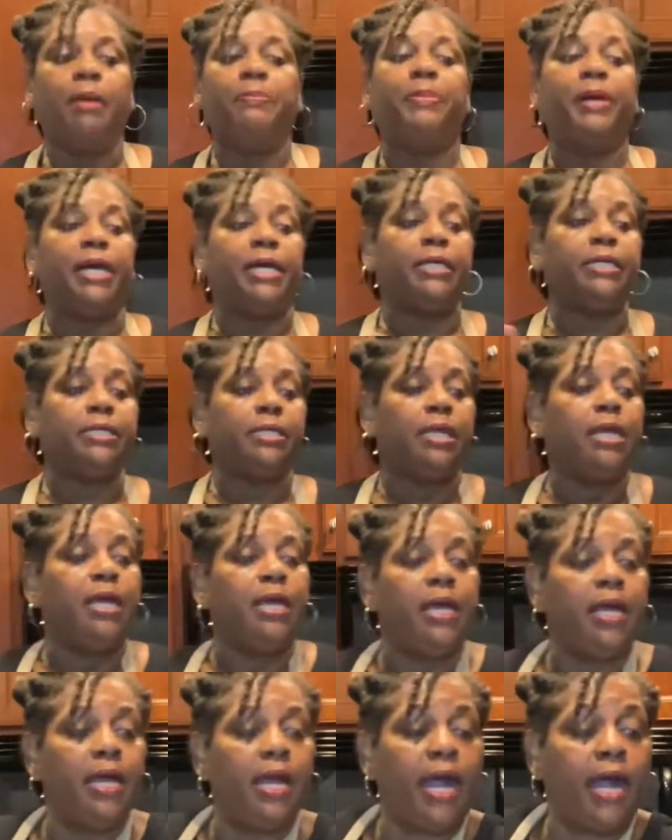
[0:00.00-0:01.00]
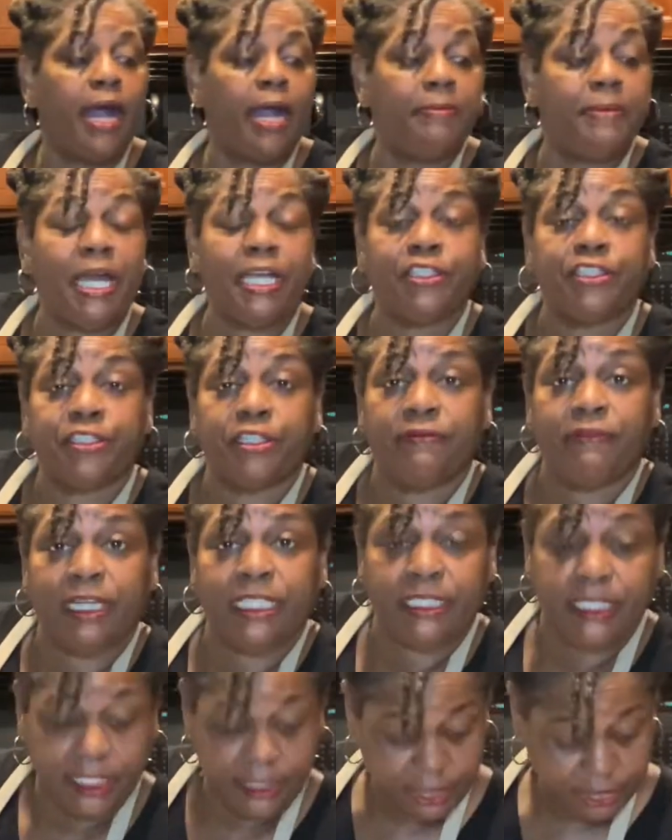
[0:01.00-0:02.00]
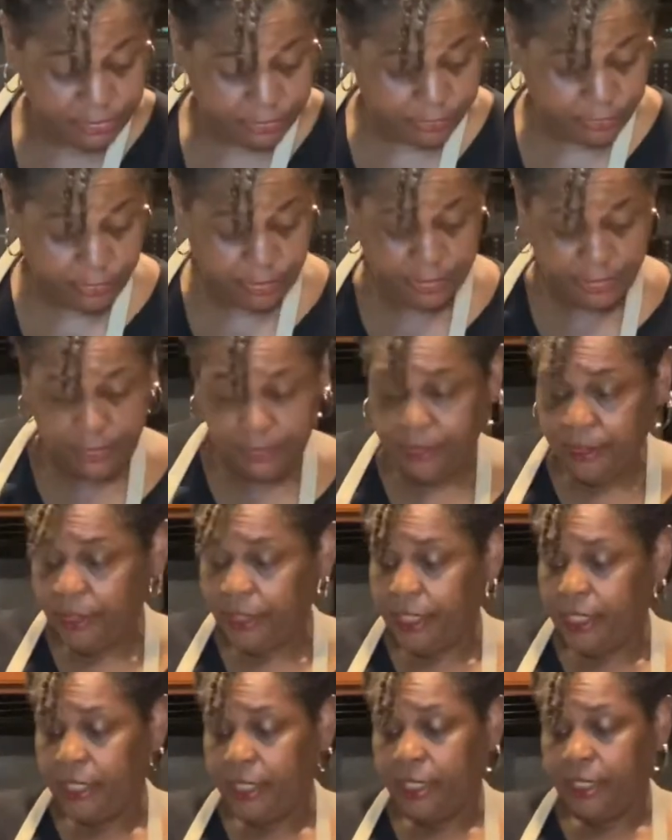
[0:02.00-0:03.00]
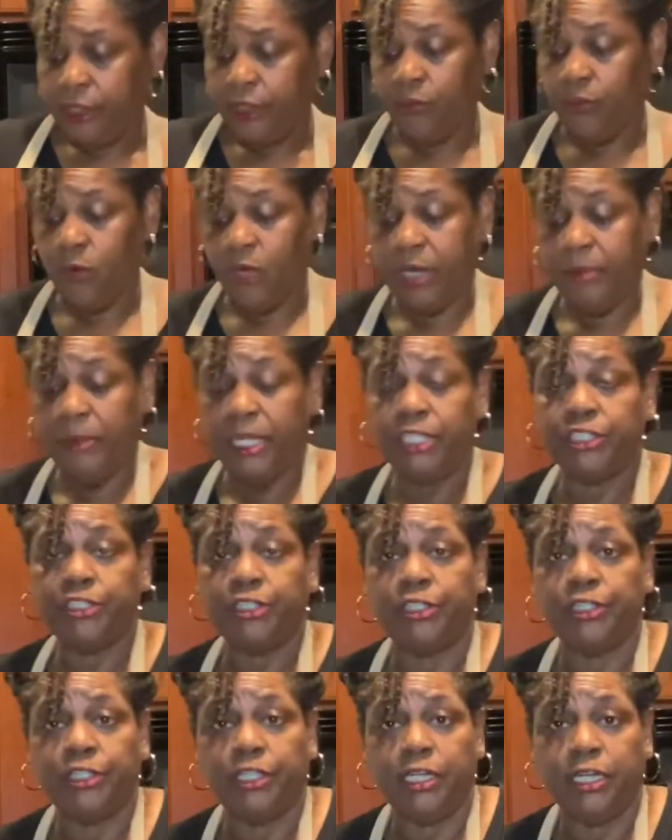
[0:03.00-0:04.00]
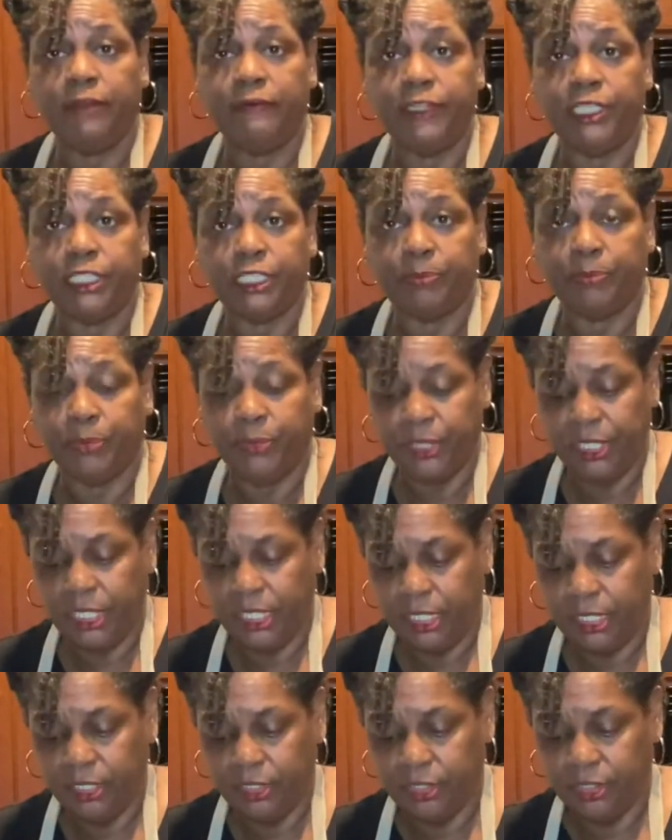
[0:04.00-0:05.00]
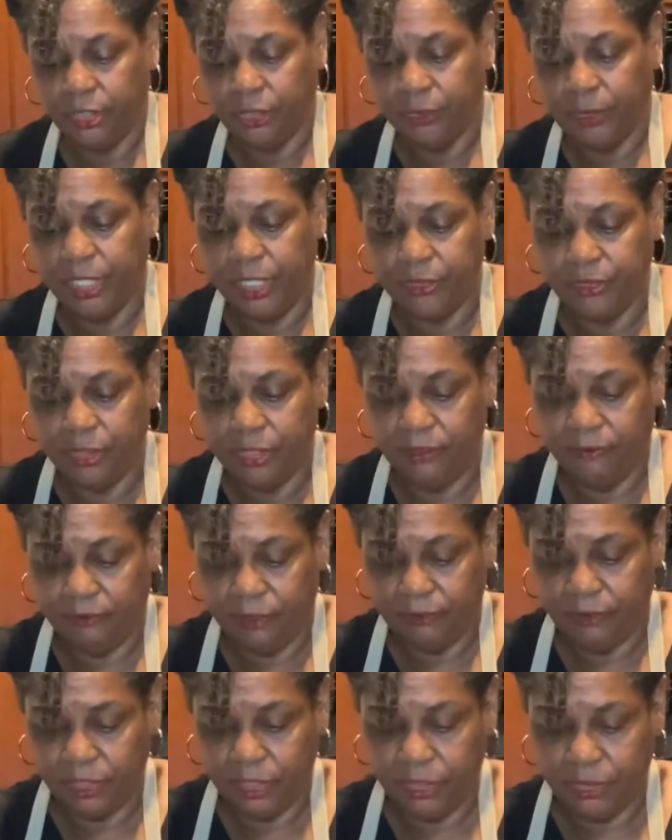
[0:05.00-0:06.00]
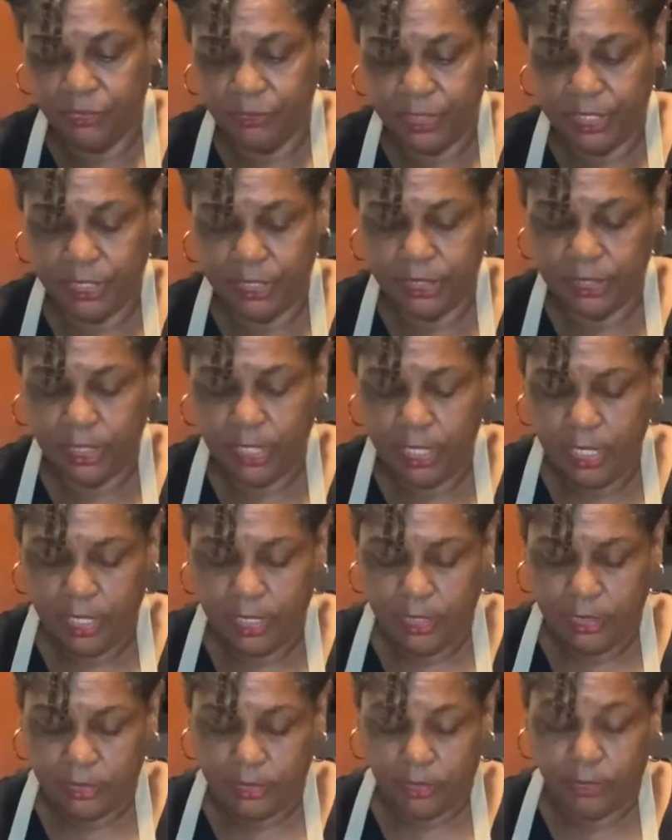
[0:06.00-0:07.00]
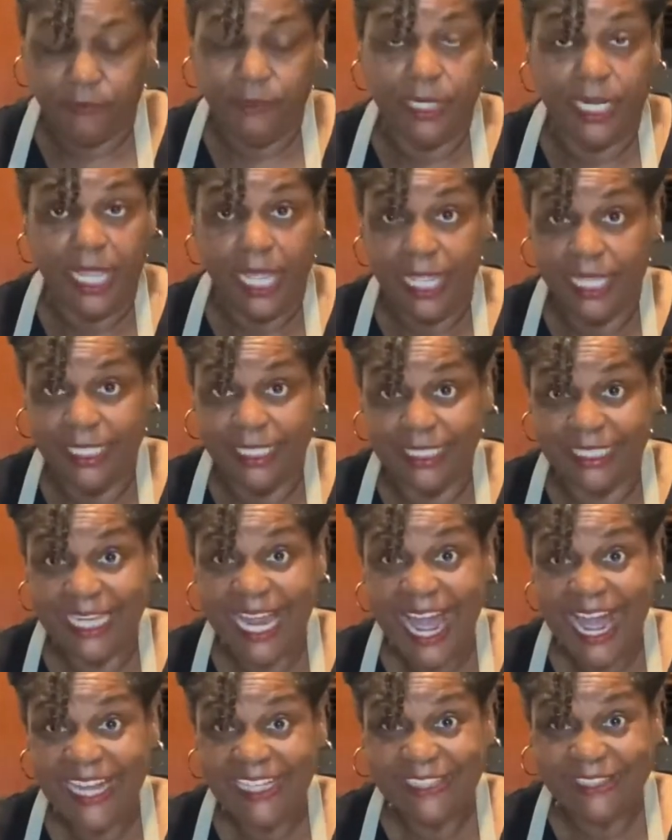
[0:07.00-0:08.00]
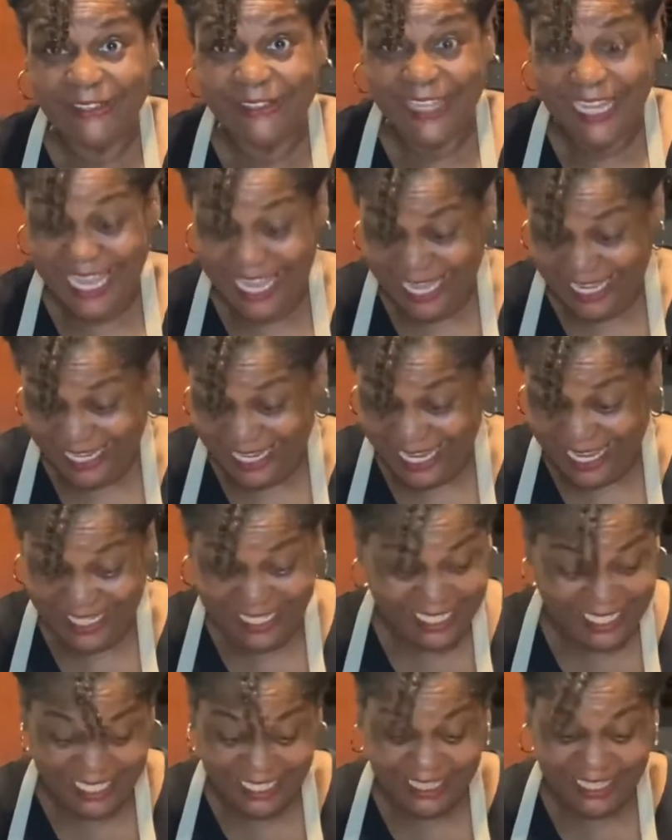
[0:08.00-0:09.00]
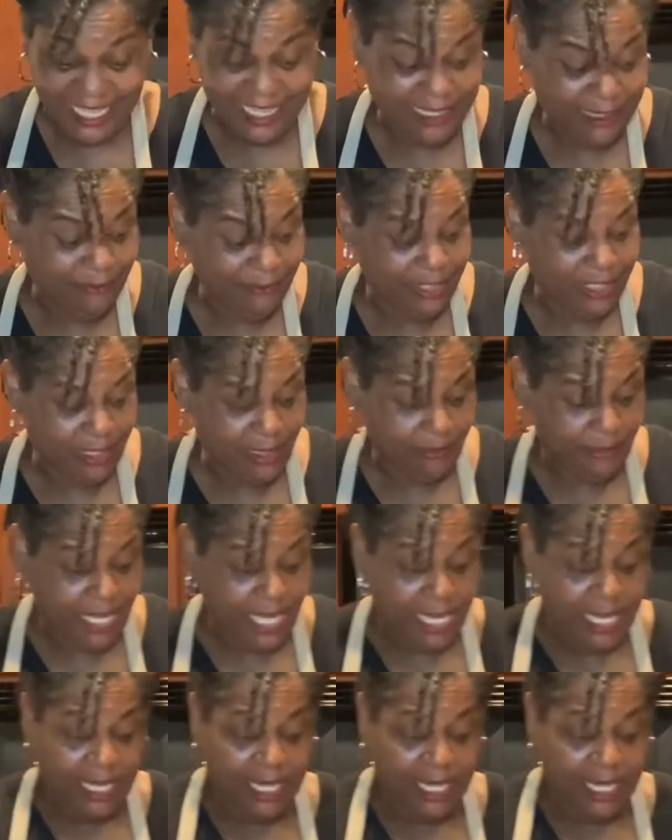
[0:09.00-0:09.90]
But I'm not sure if I said this earlier, you want to make sure your oven is preheated to 350 degrees. So if it is not, go ahead and heat that oven up.